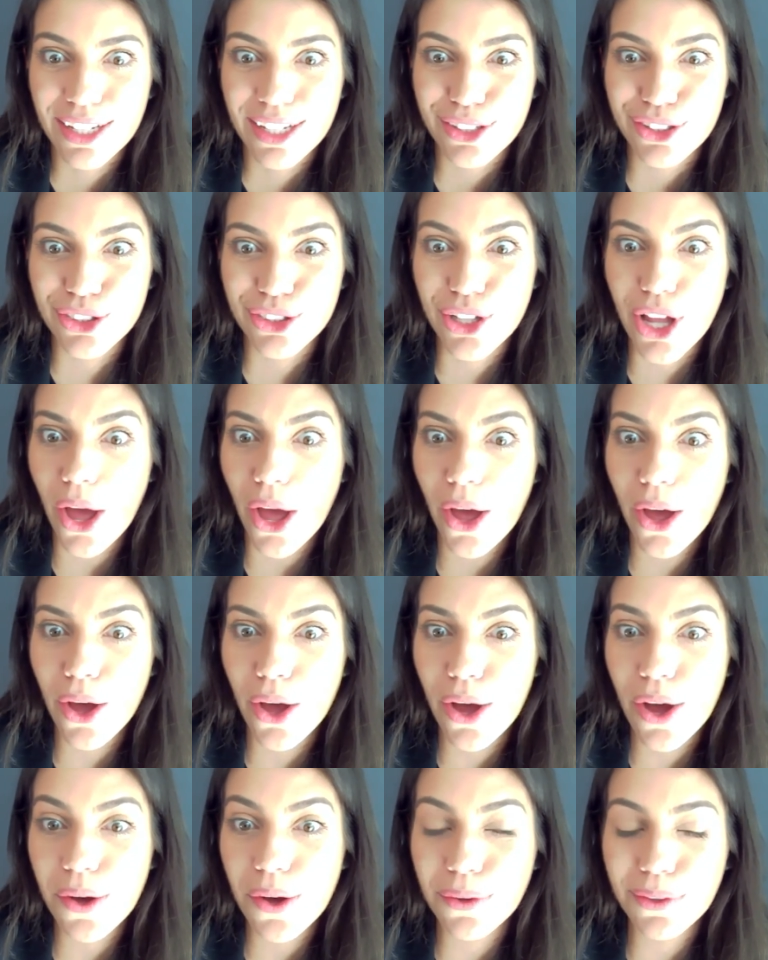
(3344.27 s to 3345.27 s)

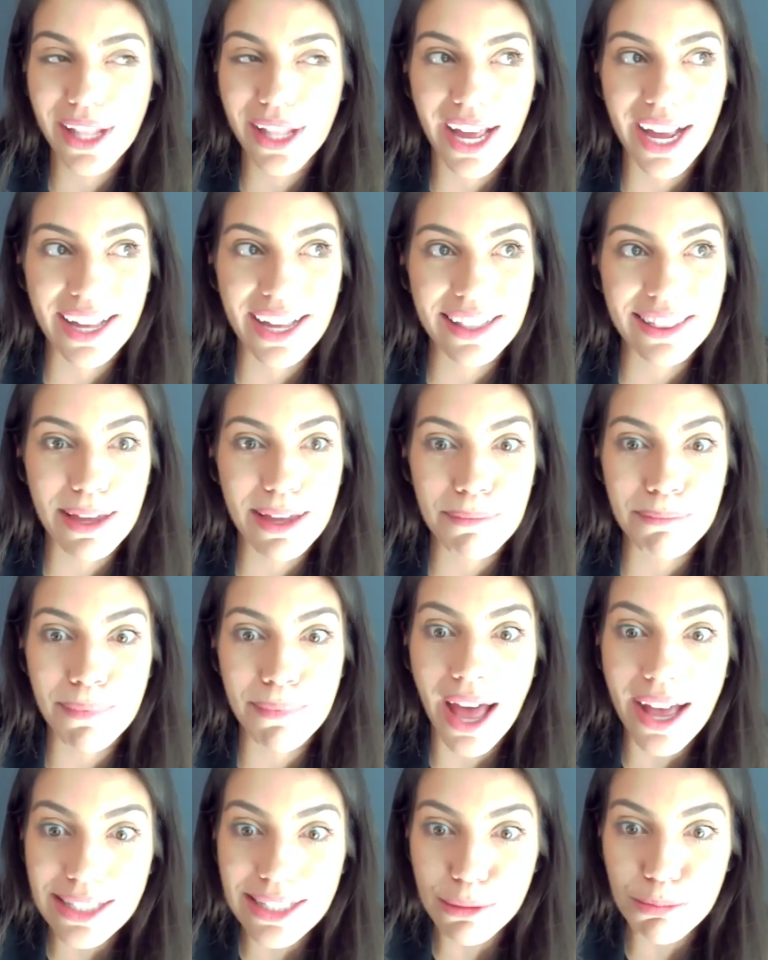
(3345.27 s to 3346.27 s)
no, like there
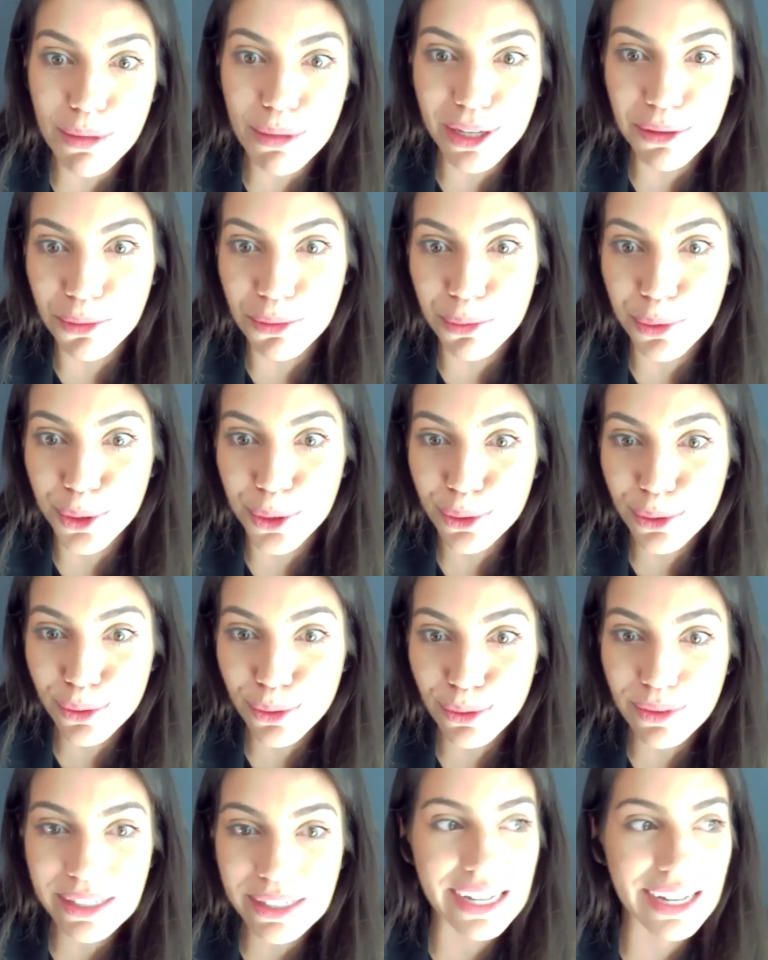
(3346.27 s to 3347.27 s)
must be a
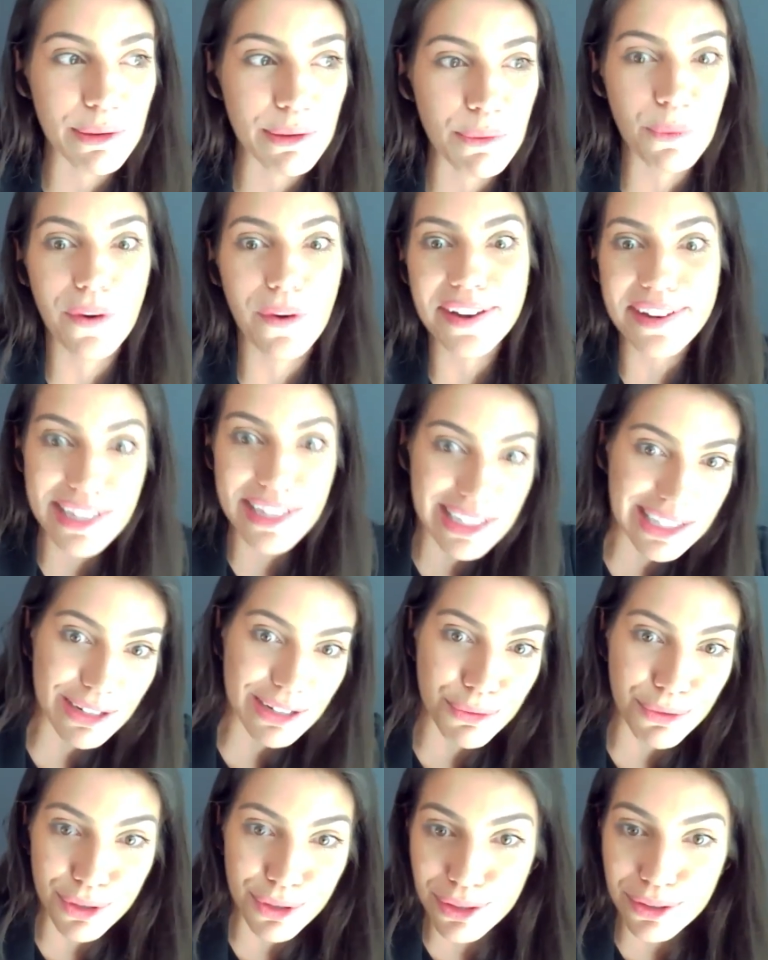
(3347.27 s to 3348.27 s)
rule. Like, what is the
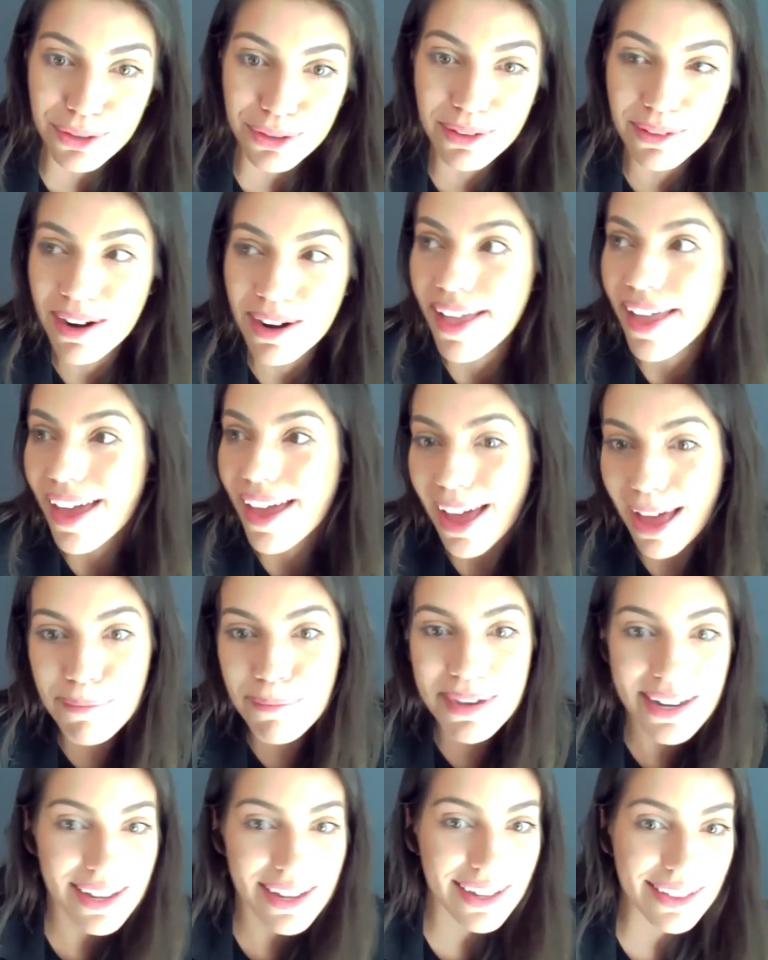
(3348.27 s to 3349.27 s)
rule? I'm
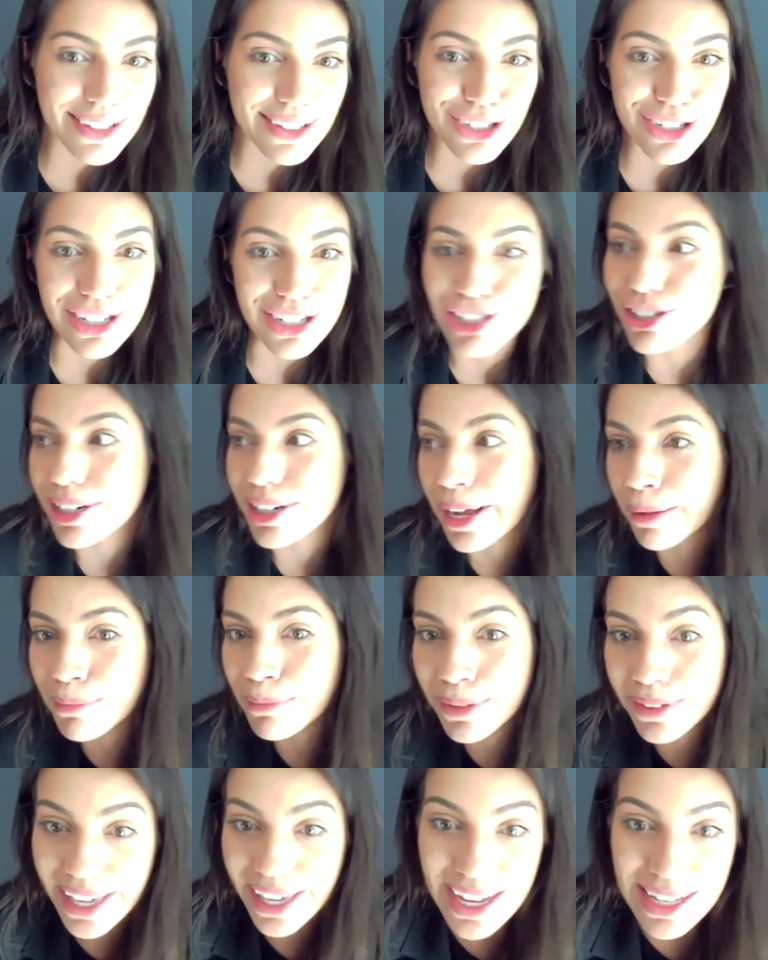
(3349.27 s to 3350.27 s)
an English teacher. Come
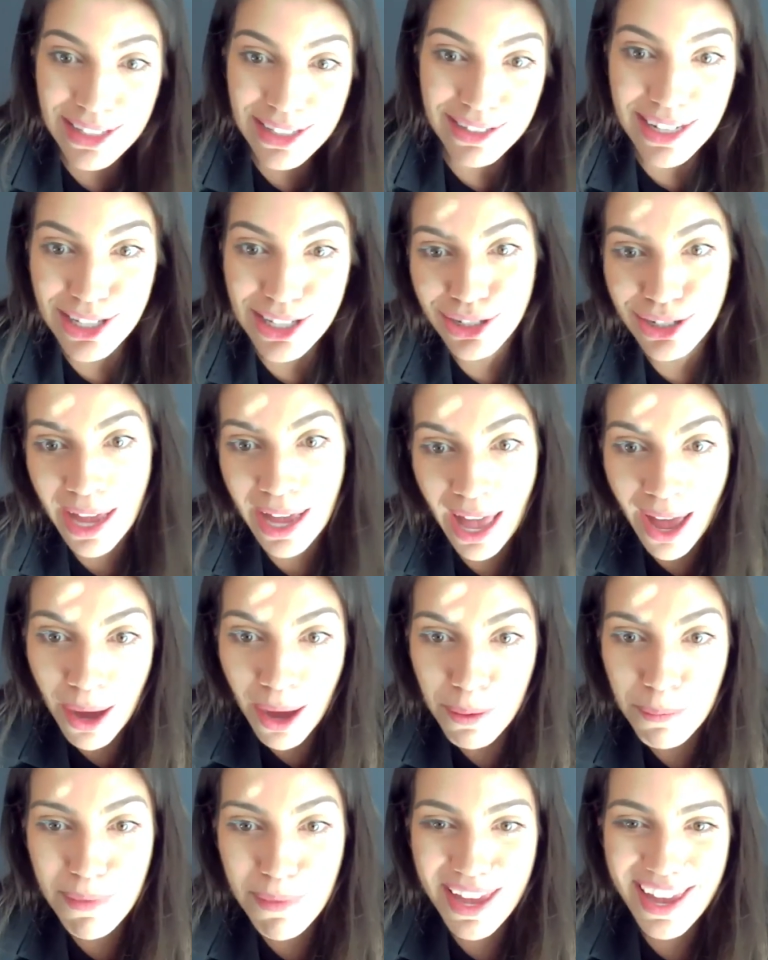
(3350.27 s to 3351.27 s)
on, guys, you need to
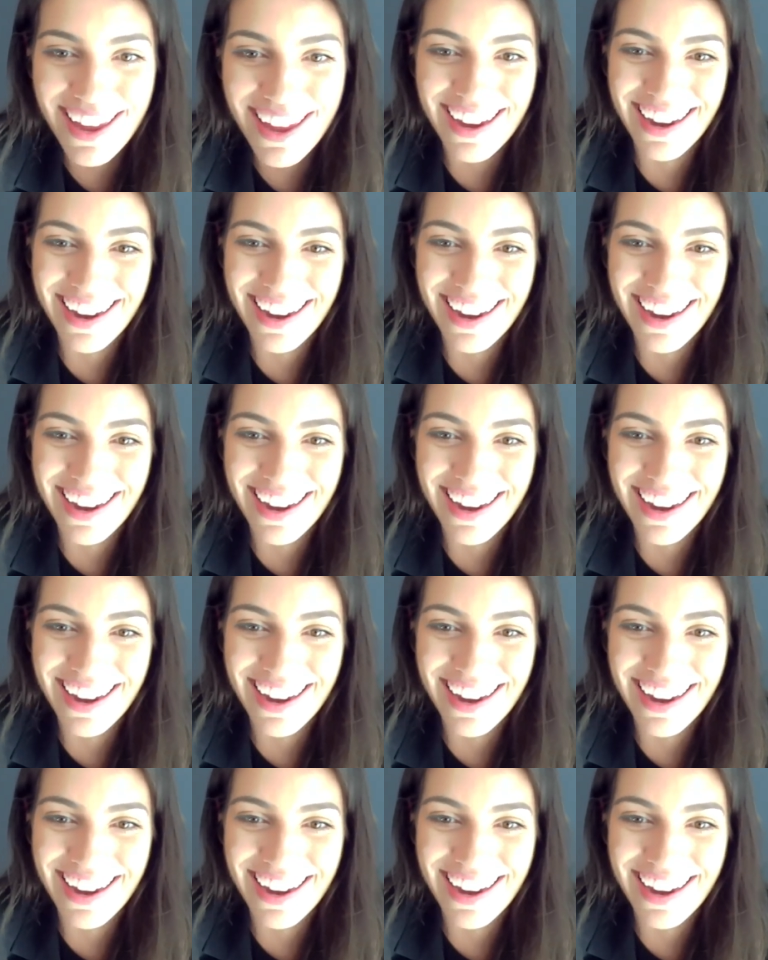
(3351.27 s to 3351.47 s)
help me.